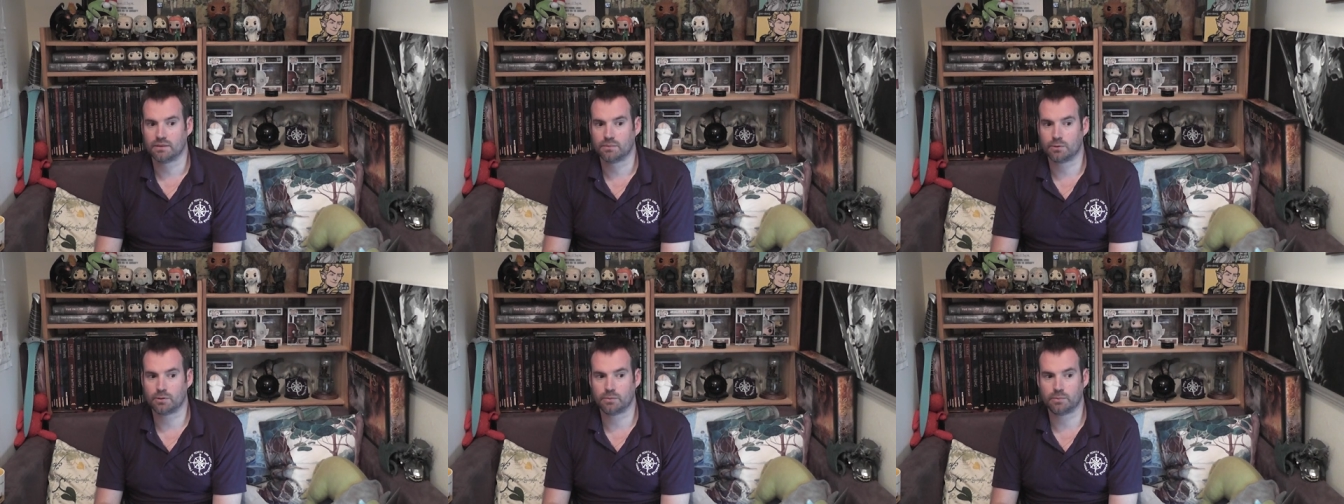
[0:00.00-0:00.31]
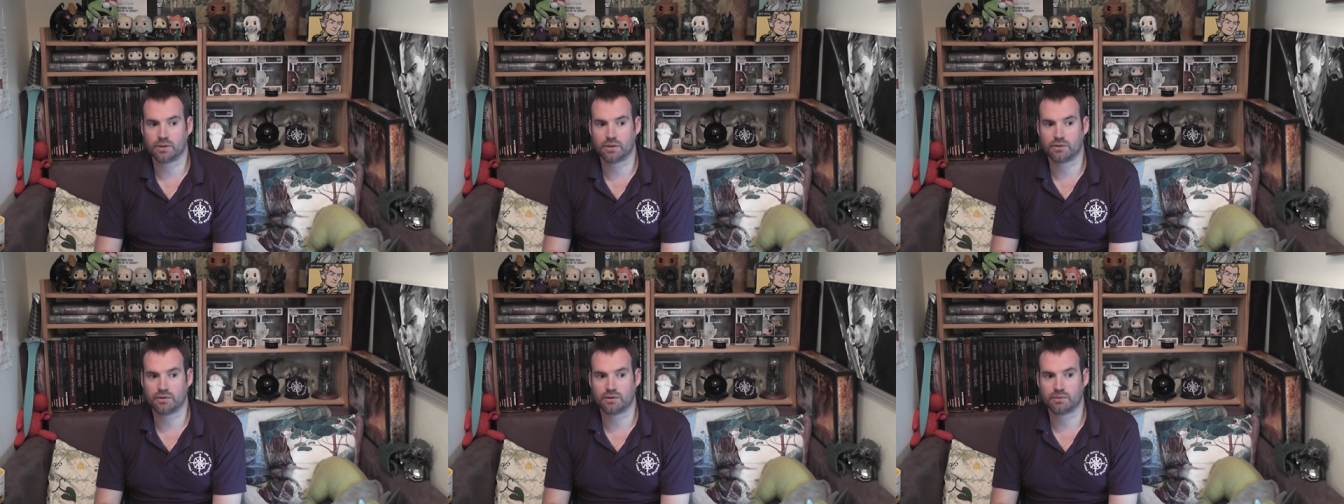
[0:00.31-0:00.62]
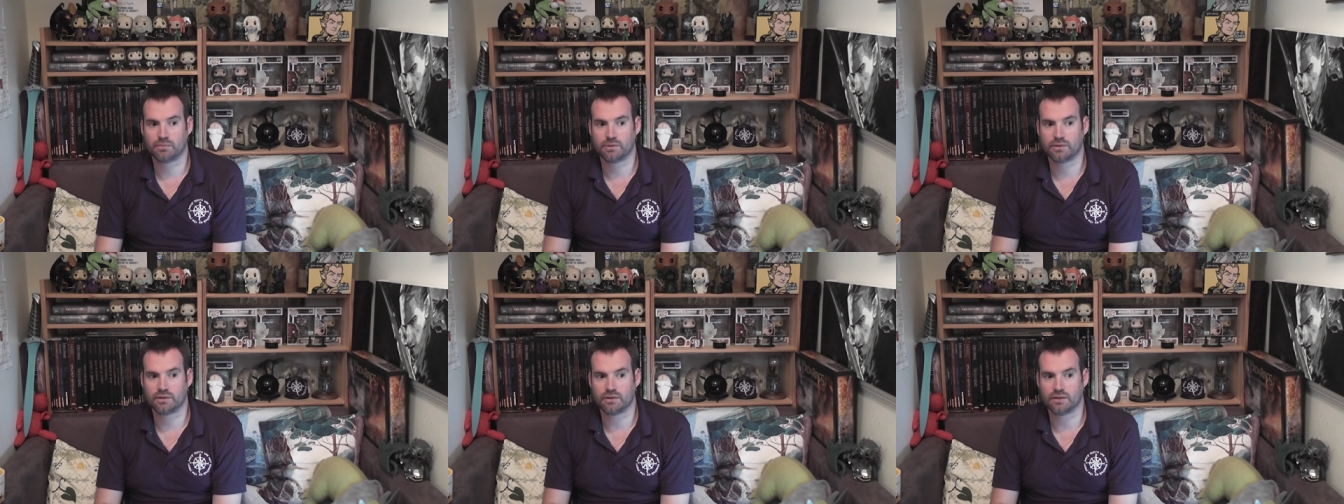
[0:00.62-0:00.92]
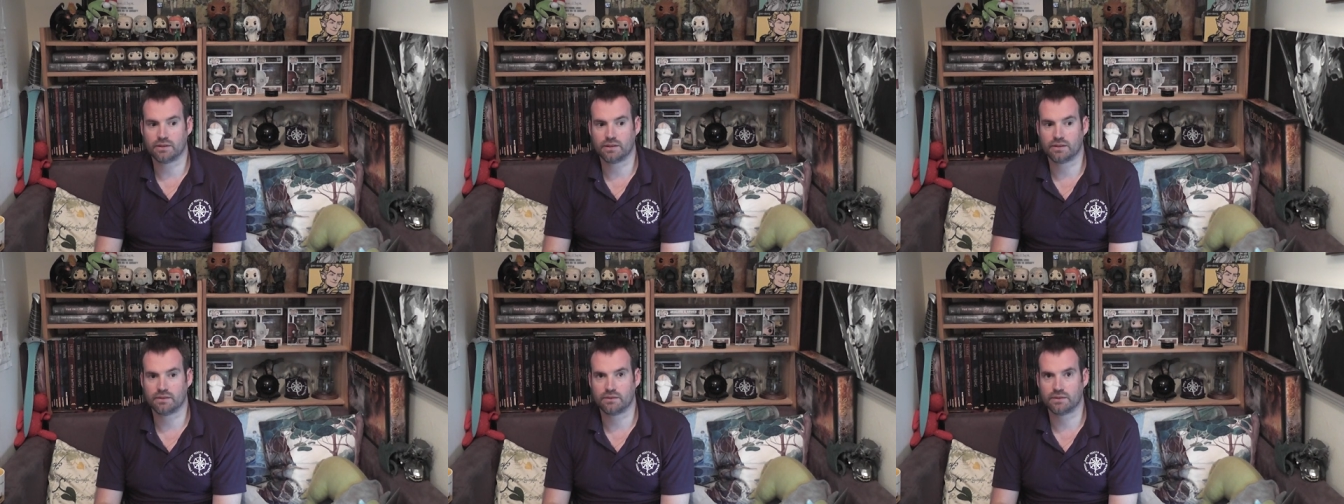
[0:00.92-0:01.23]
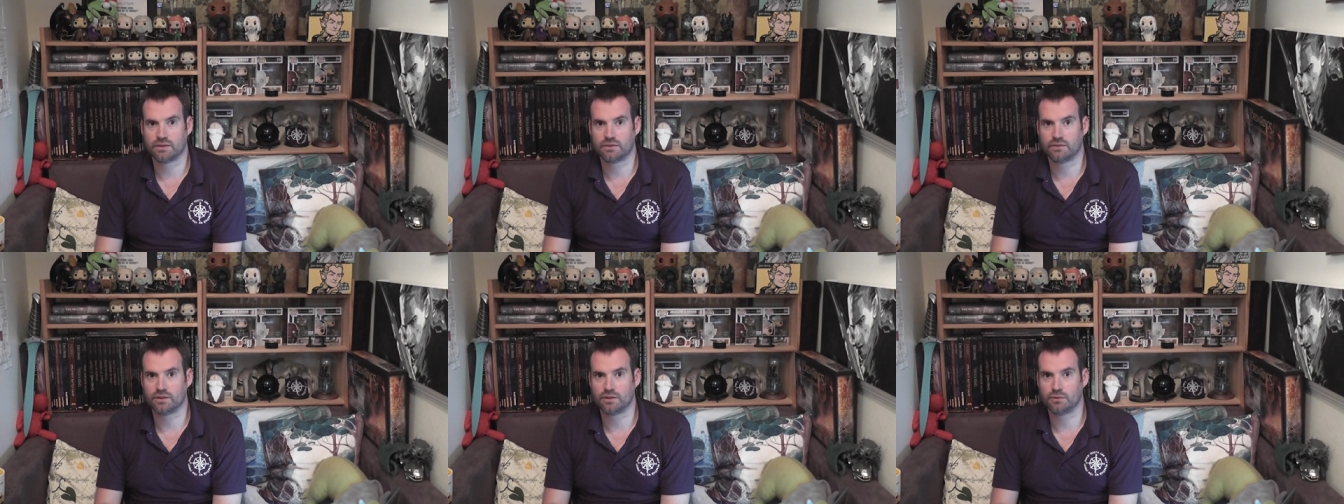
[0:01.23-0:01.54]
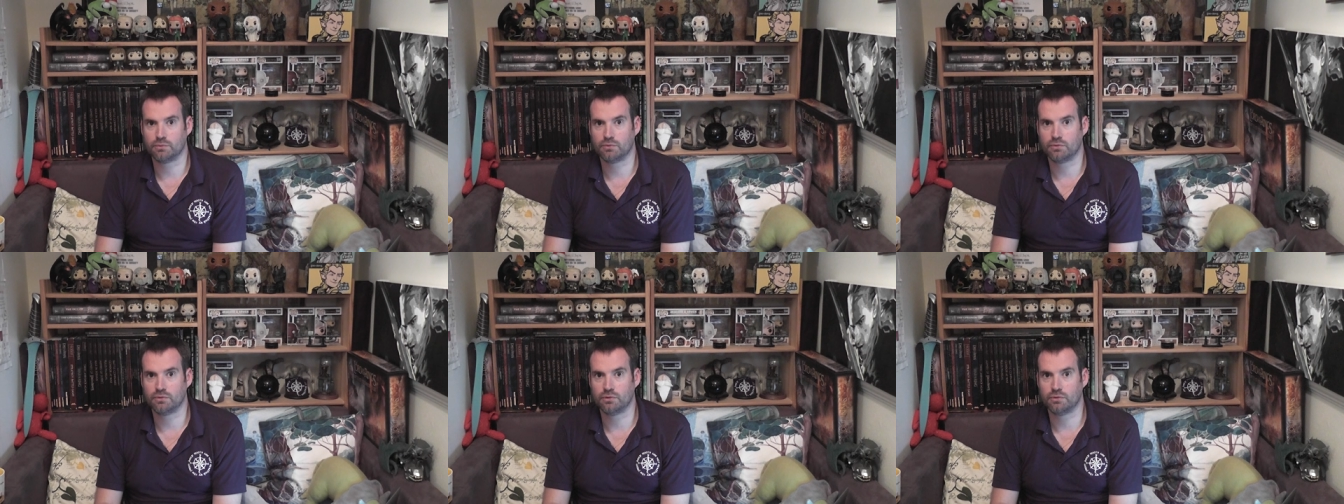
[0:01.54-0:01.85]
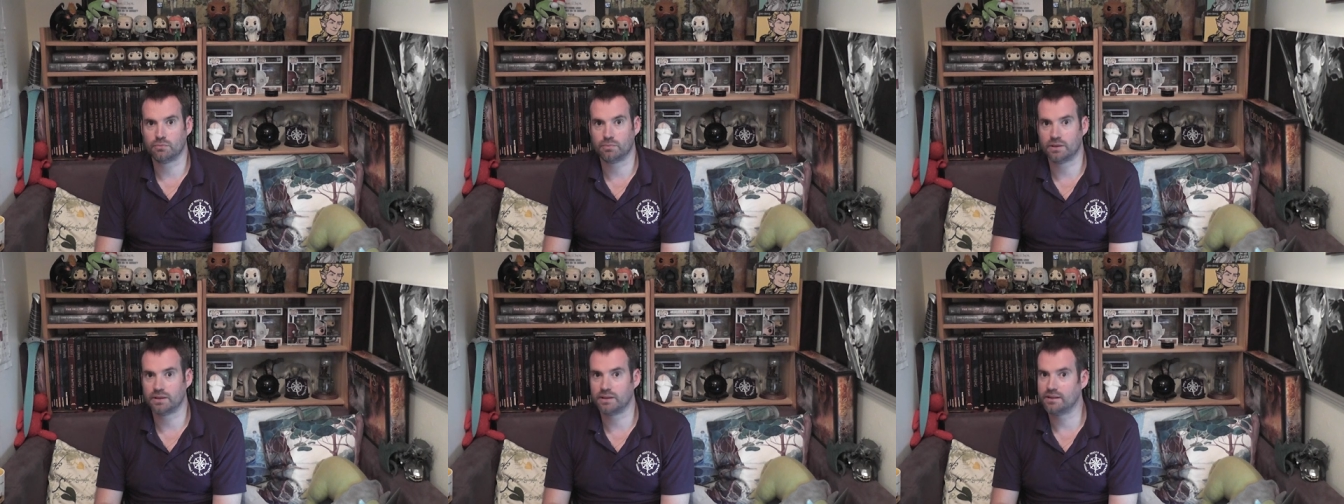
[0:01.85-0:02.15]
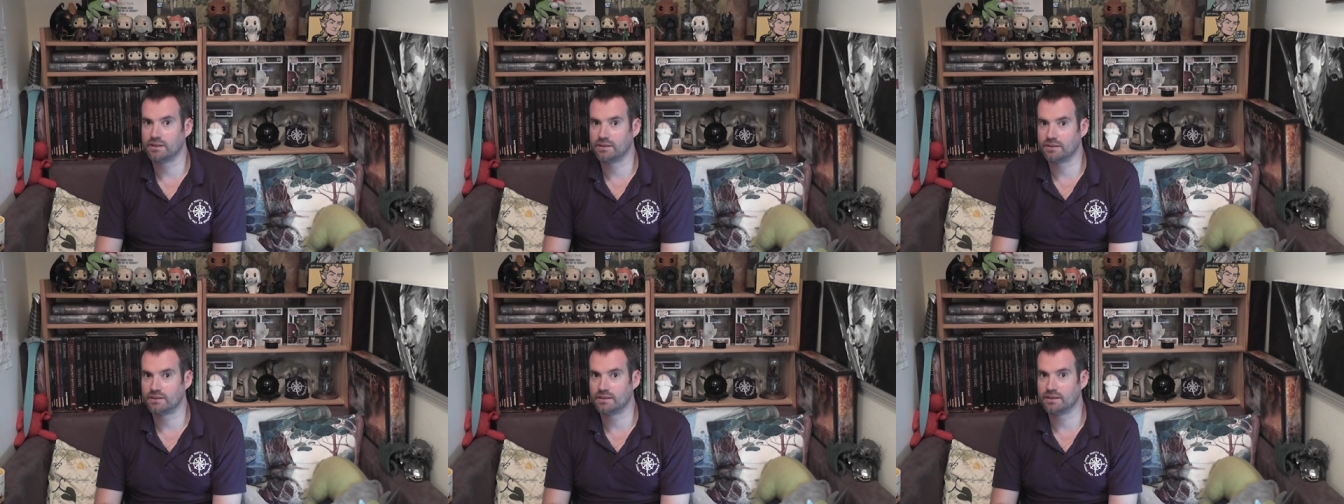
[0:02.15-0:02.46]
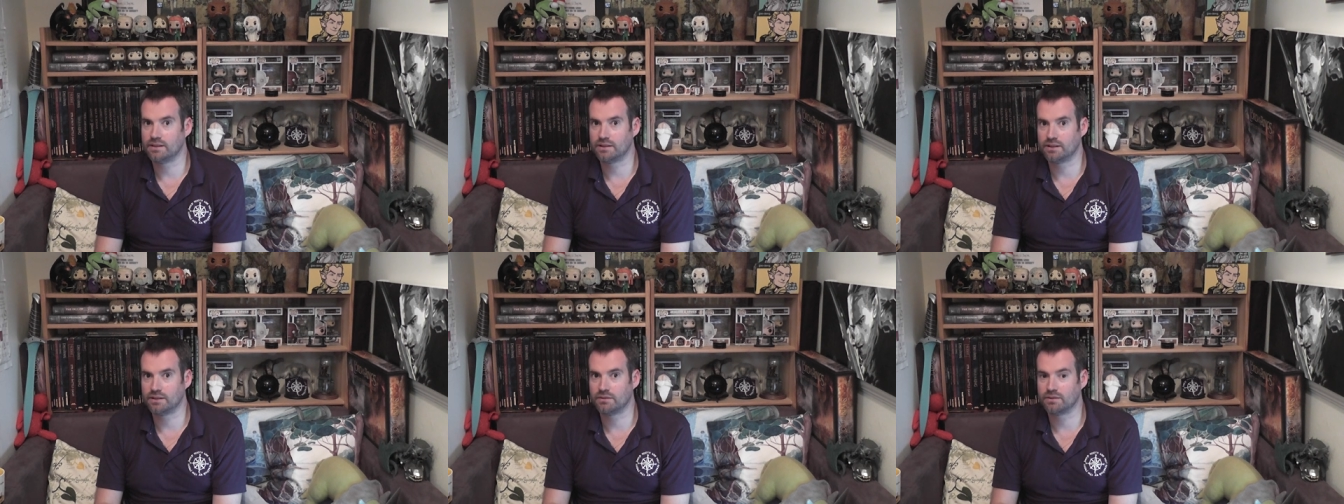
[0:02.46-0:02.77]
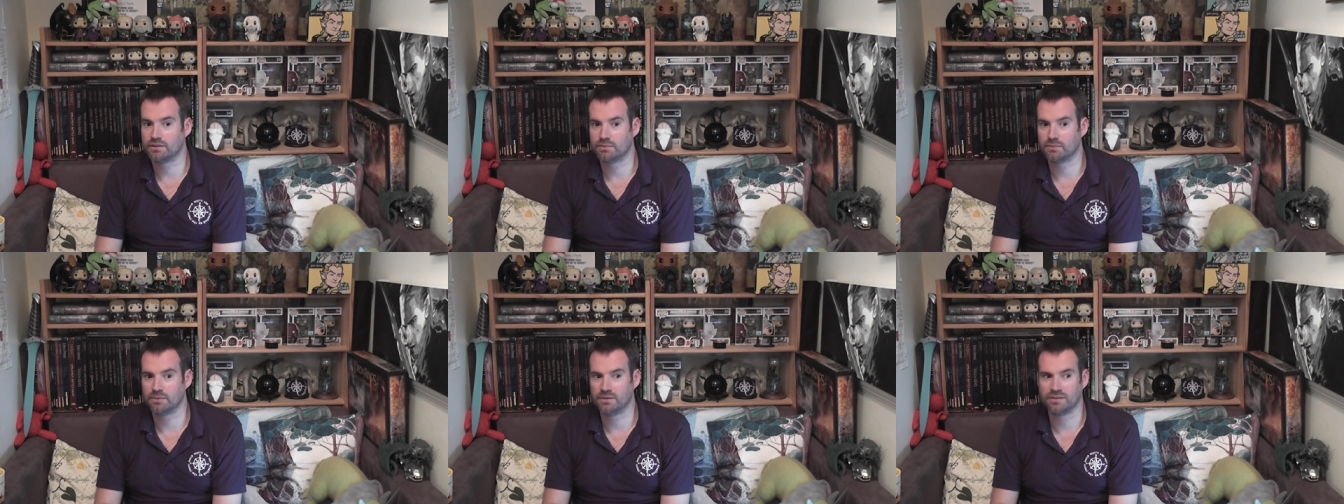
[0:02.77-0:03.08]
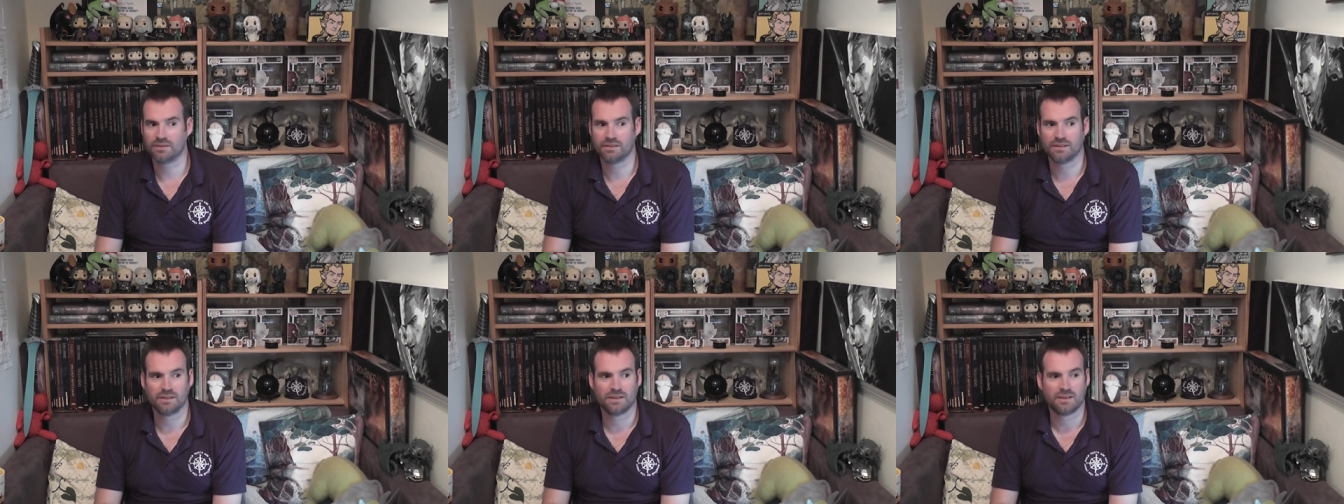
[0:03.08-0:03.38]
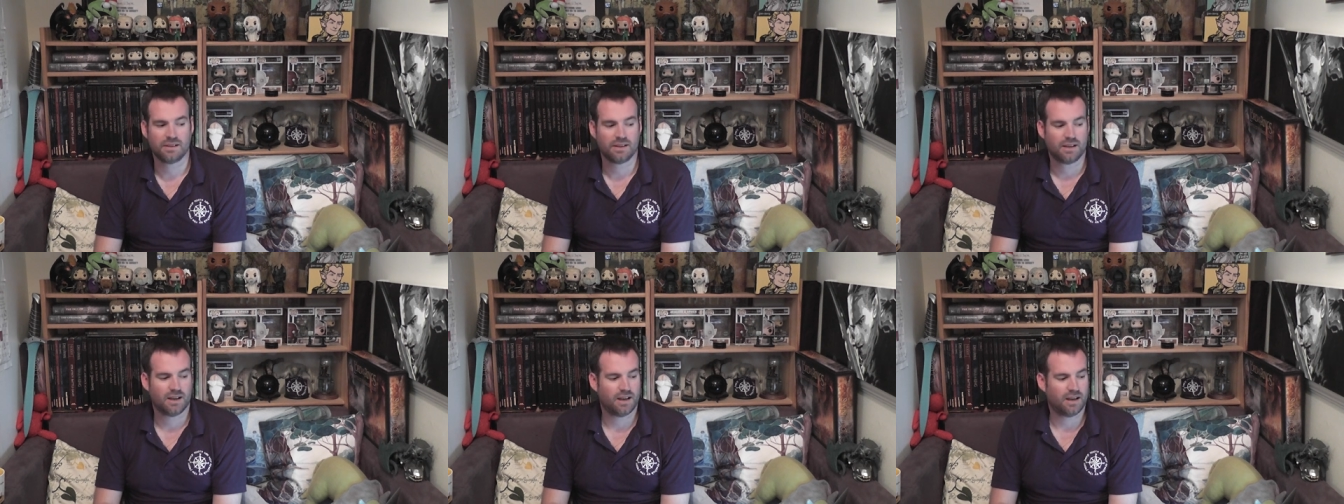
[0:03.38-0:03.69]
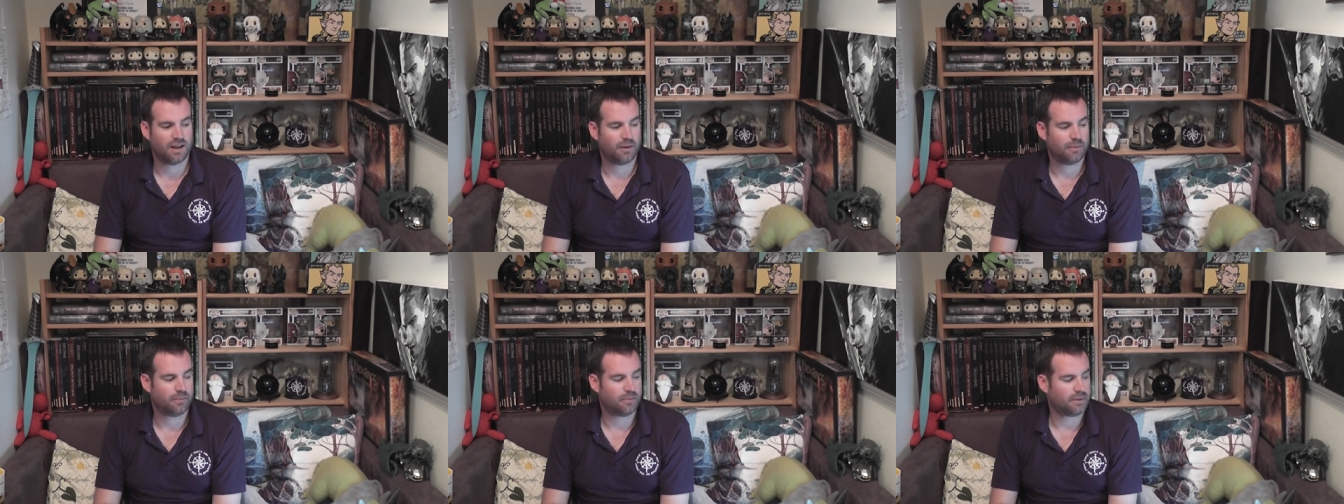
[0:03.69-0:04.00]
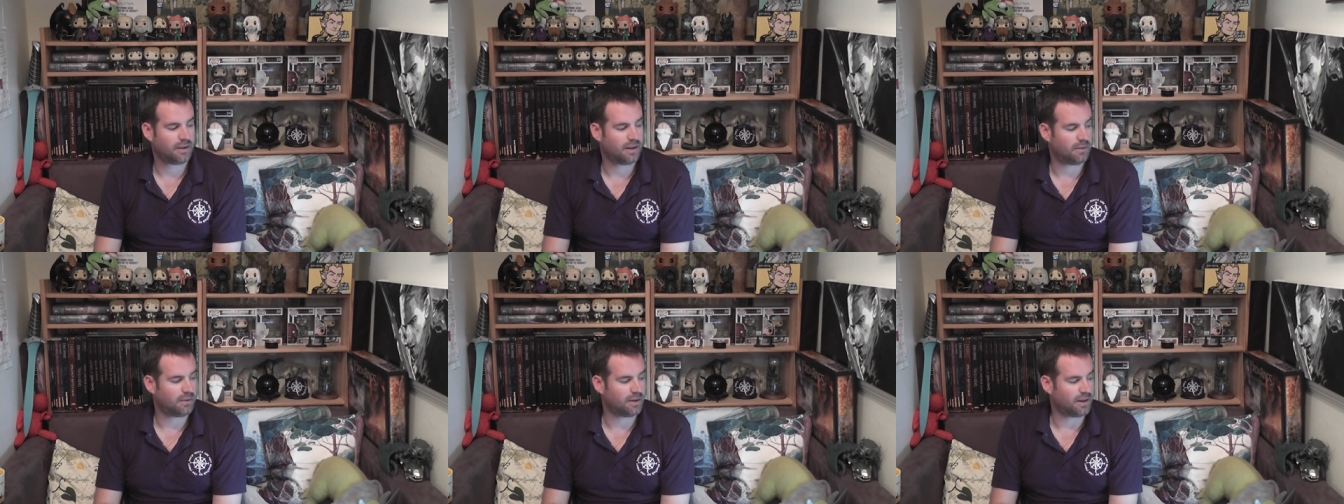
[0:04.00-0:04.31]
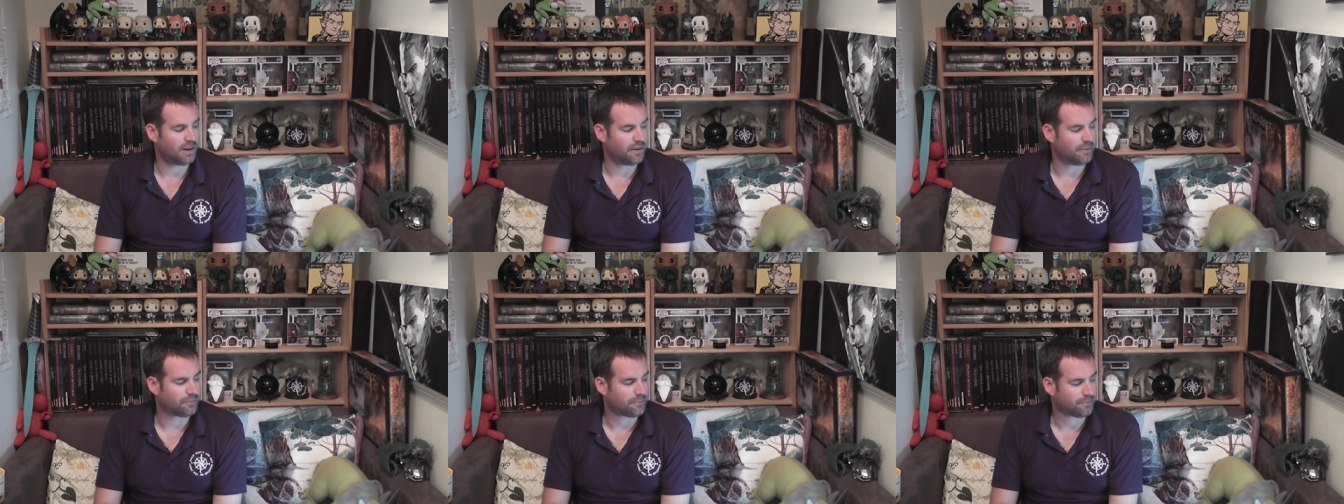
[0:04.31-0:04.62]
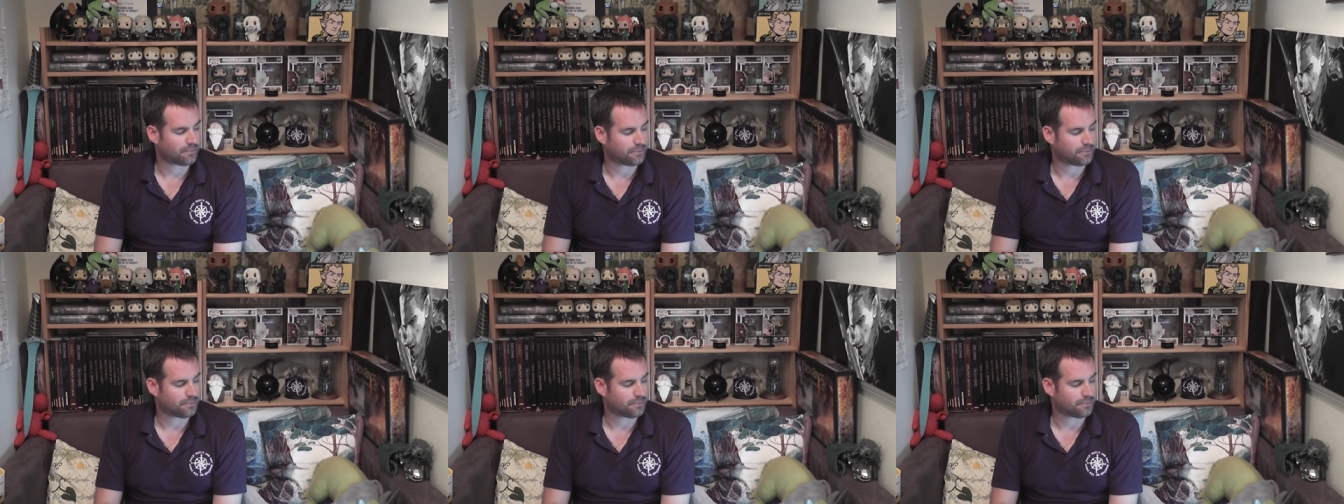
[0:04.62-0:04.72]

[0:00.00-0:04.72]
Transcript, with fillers: Probably a Christmas like none of us have known before, but it is nearly Christmas. Um, there we go.